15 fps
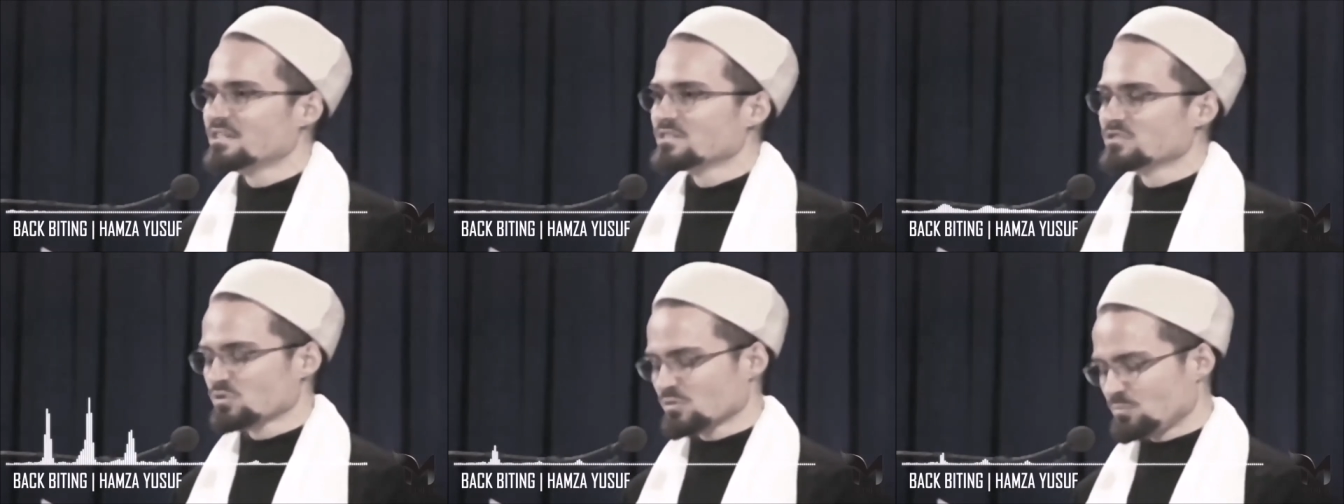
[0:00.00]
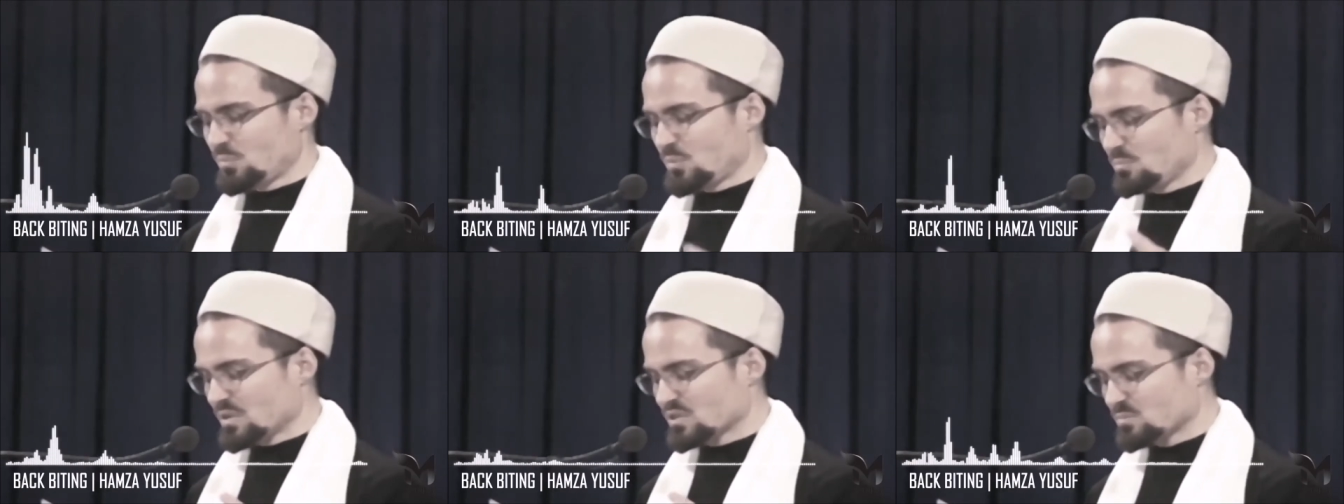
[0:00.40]
So it's
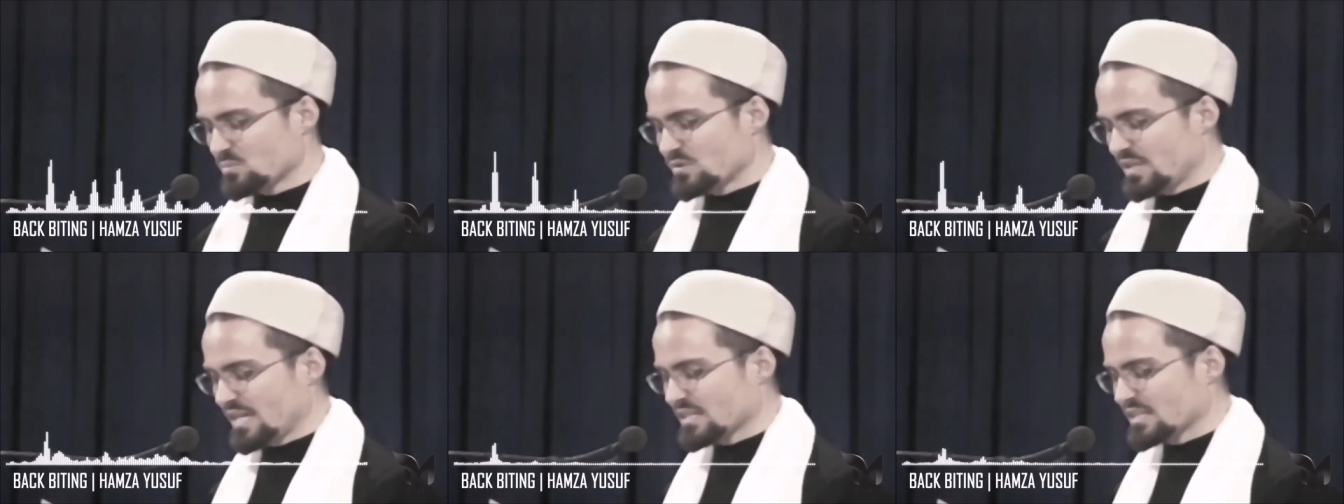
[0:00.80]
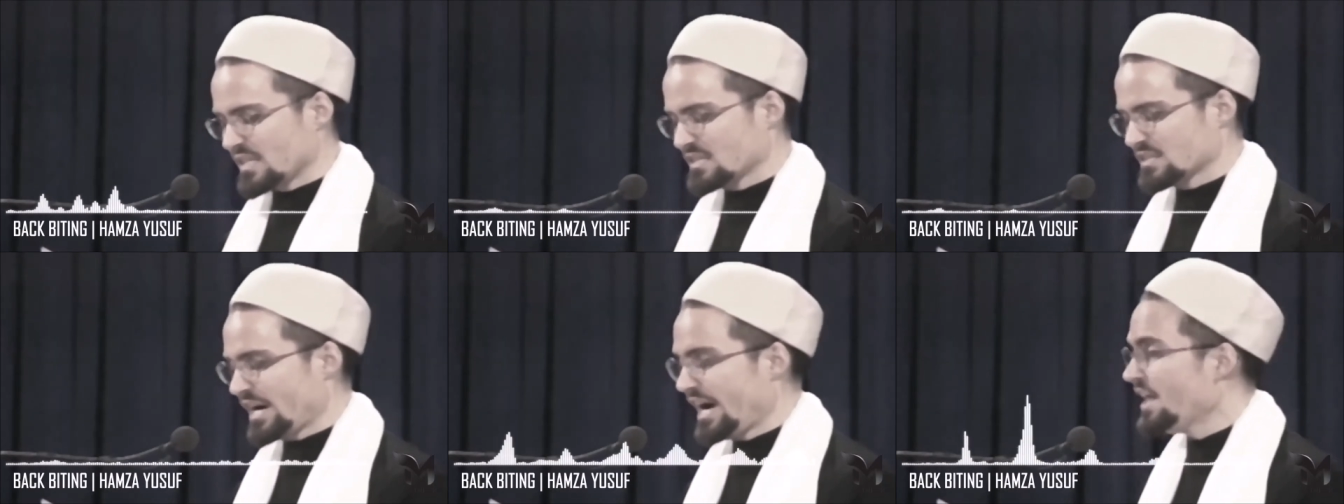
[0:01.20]
permissible in that
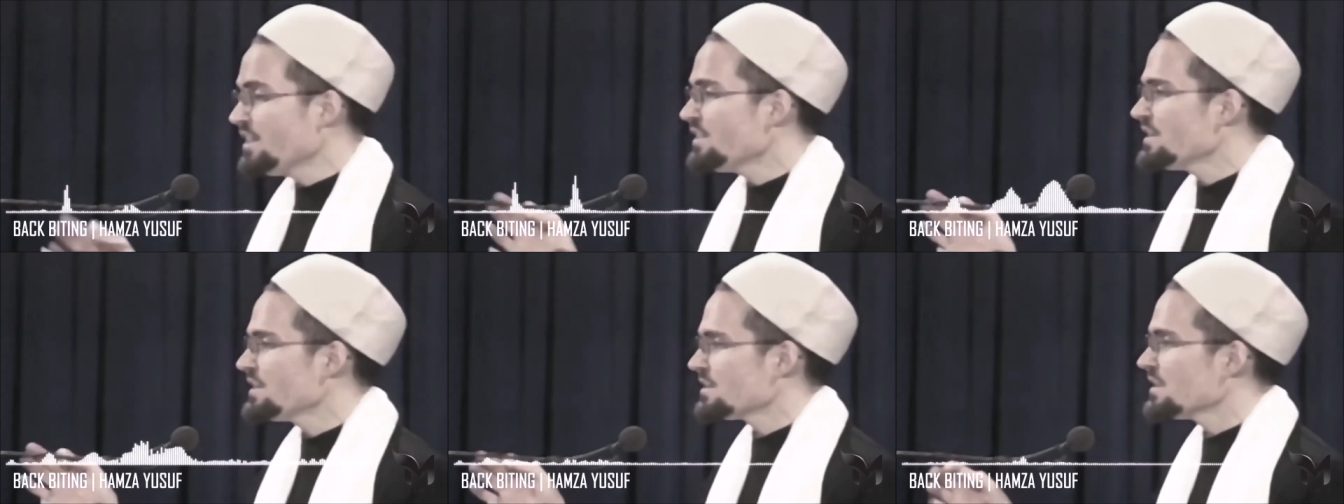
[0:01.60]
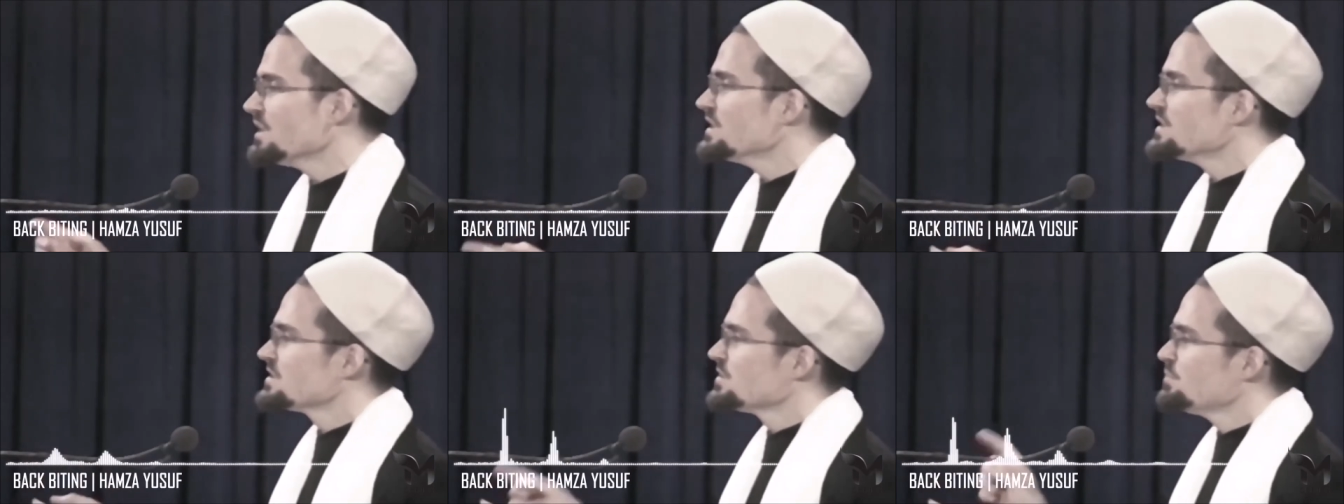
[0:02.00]
case. Hadir,
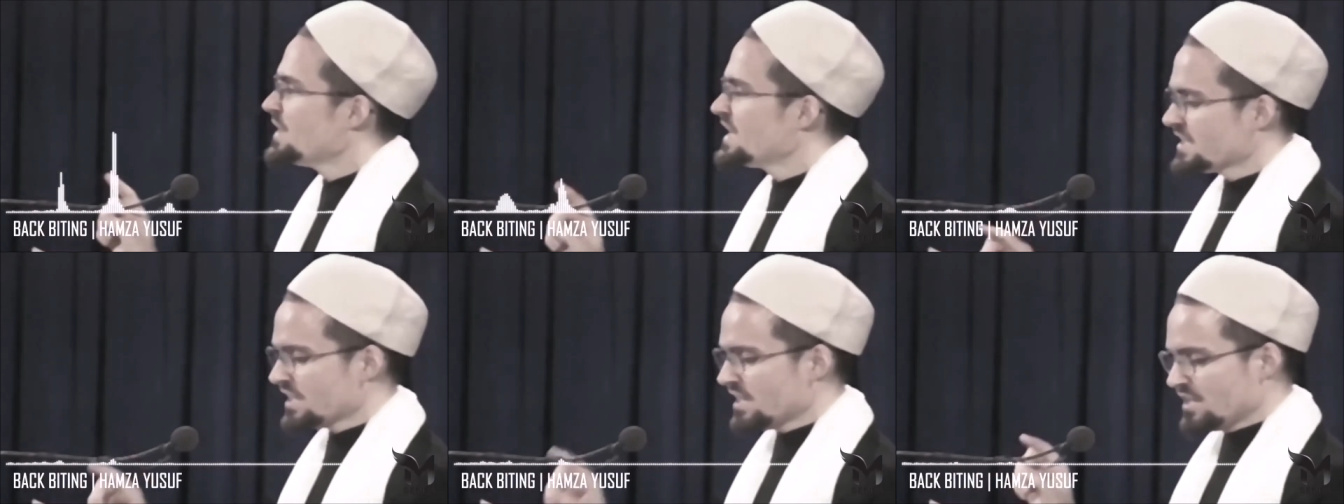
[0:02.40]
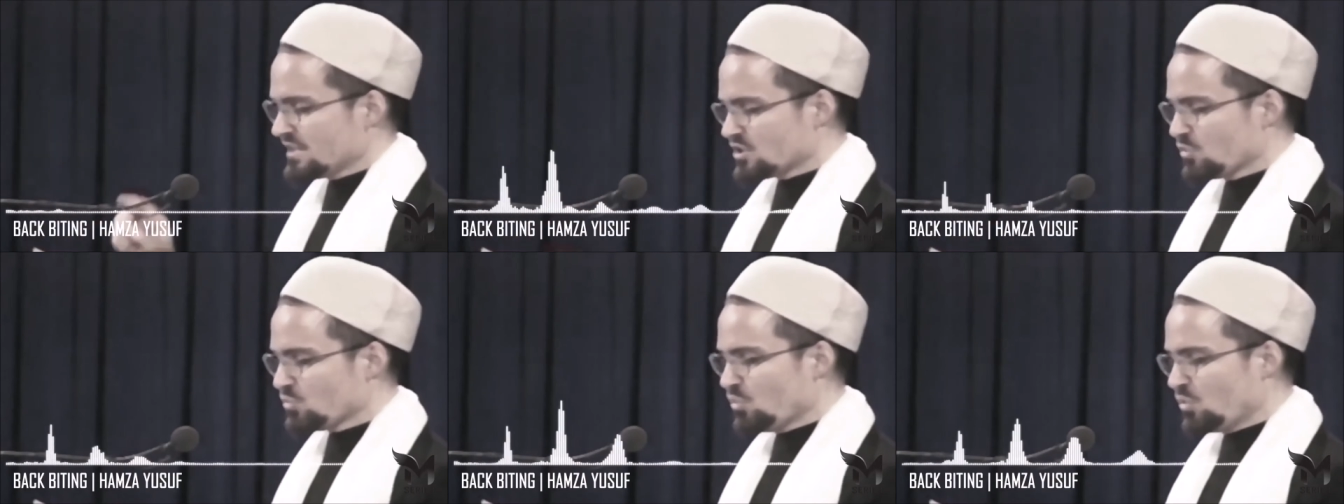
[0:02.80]
to make,
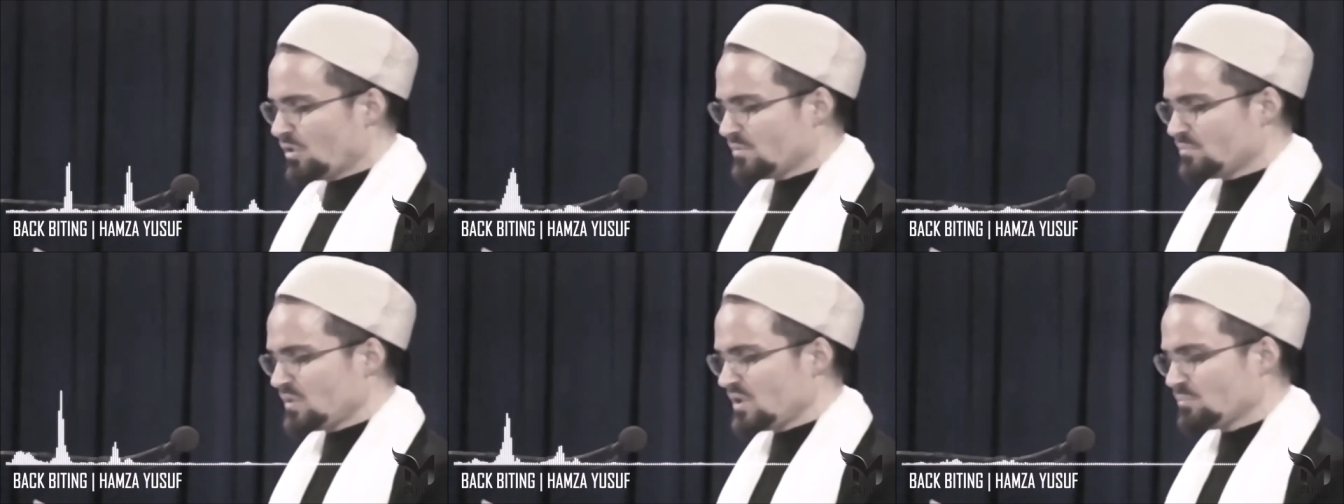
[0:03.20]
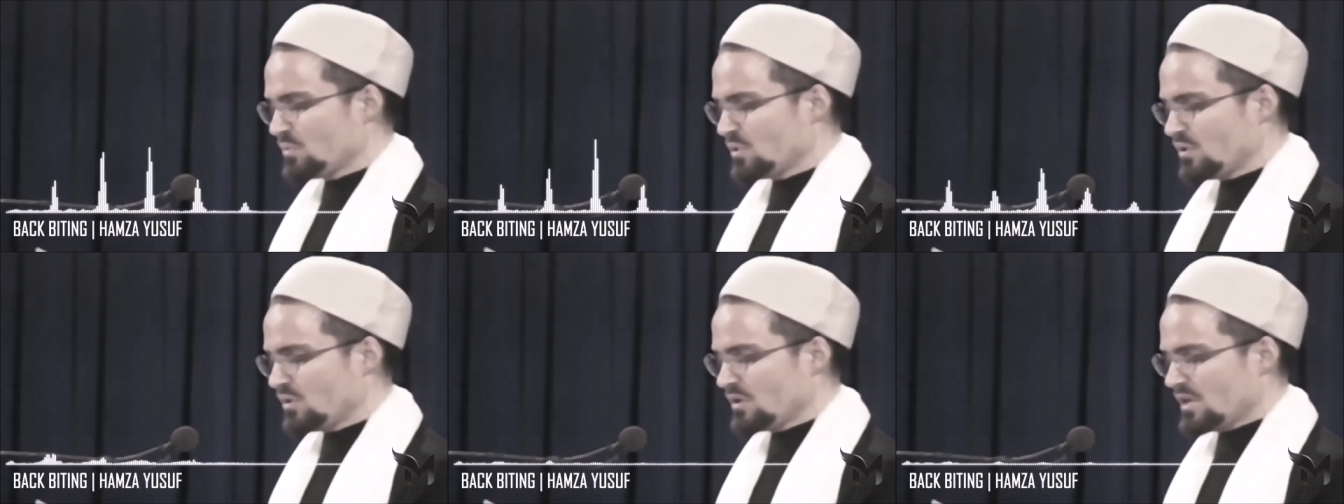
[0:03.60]
to warn
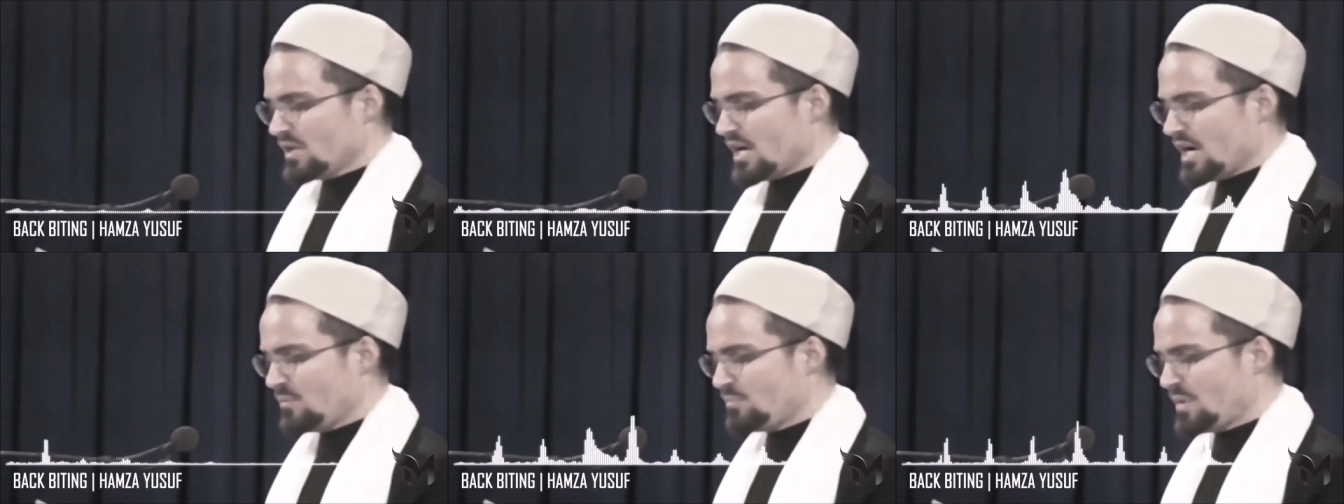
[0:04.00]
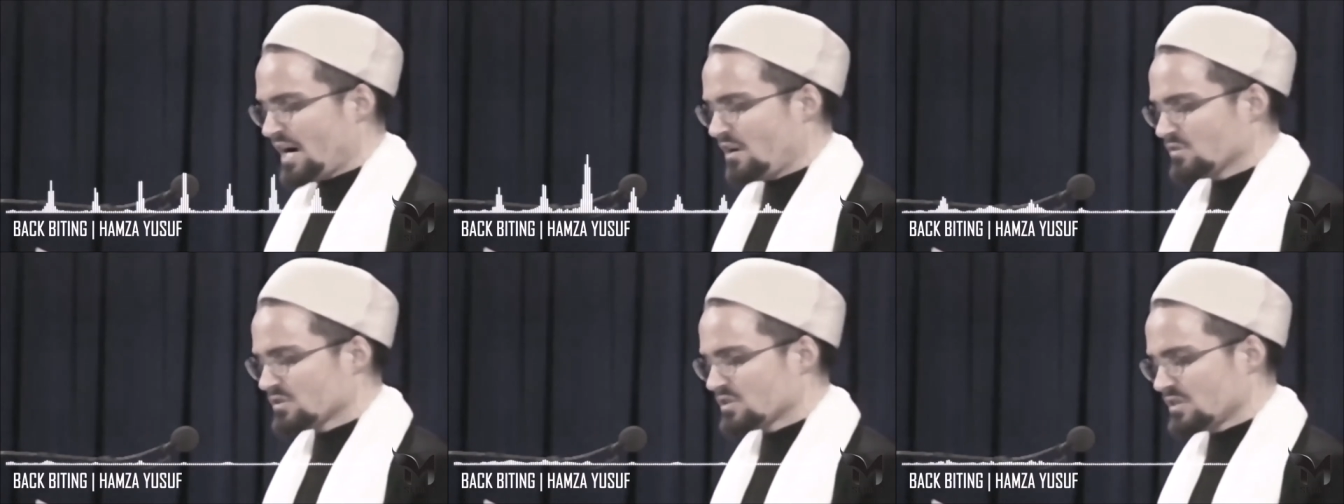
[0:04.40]
people
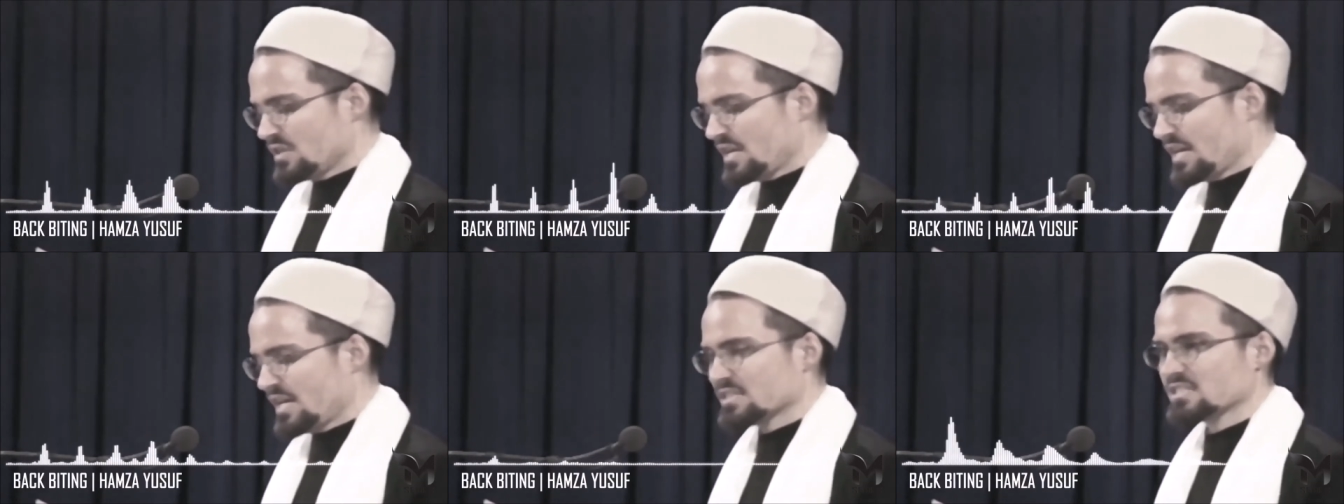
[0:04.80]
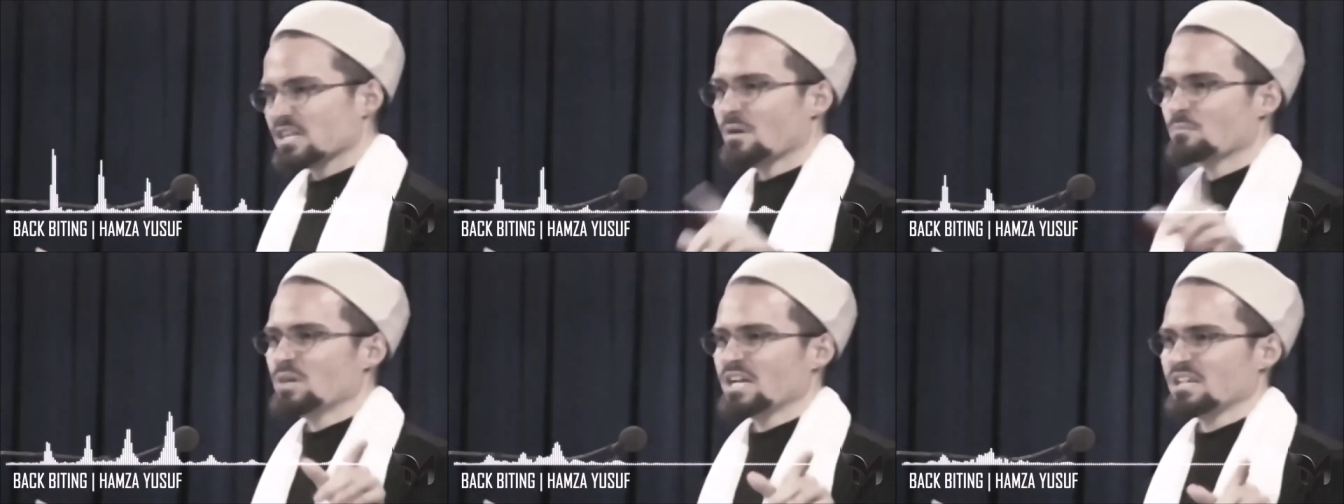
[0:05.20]
about uh,
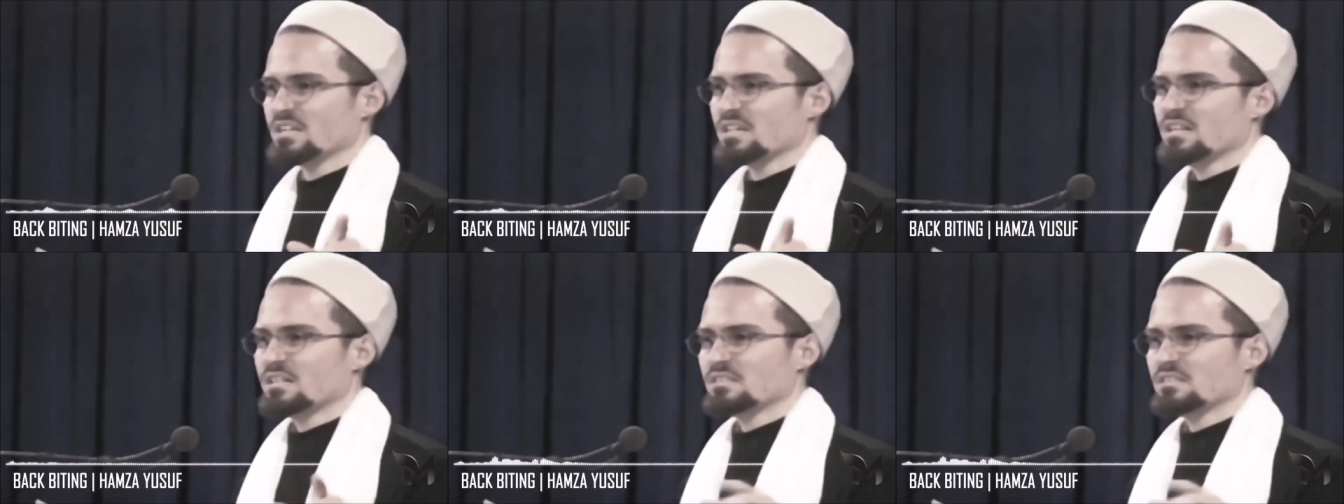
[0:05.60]
somebody.